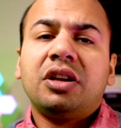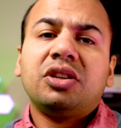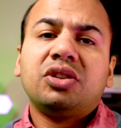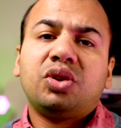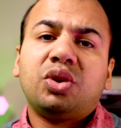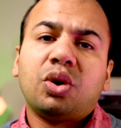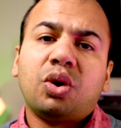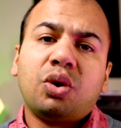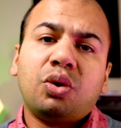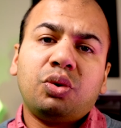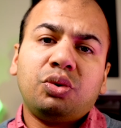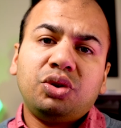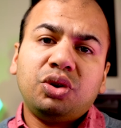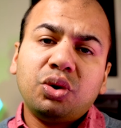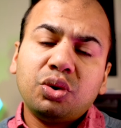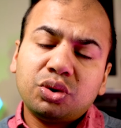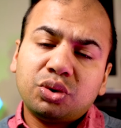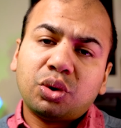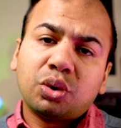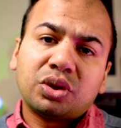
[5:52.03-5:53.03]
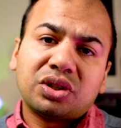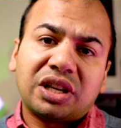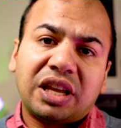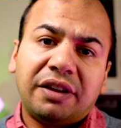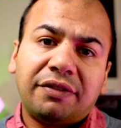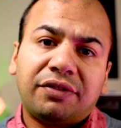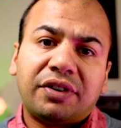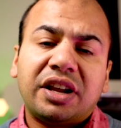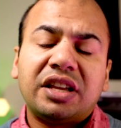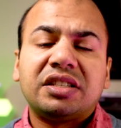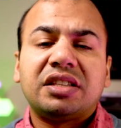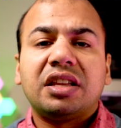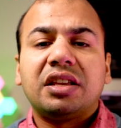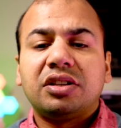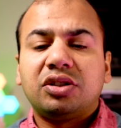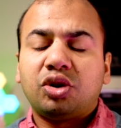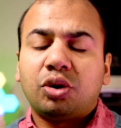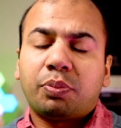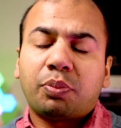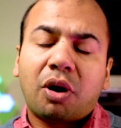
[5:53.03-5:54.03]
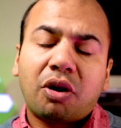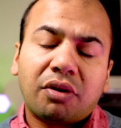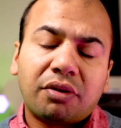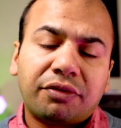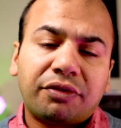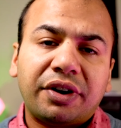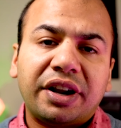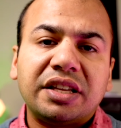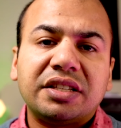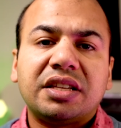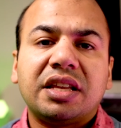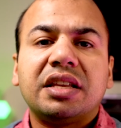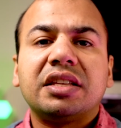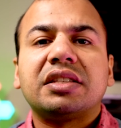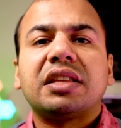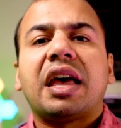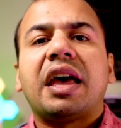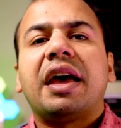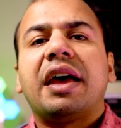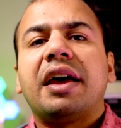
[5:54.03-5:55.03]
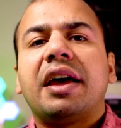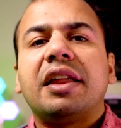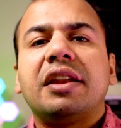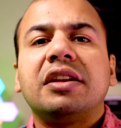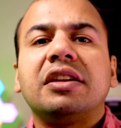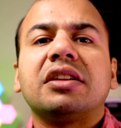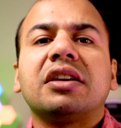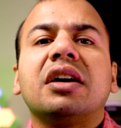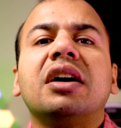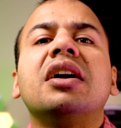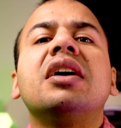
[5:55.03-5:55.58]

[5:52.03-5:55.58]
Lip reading: So use those key phrases, your power phrases, and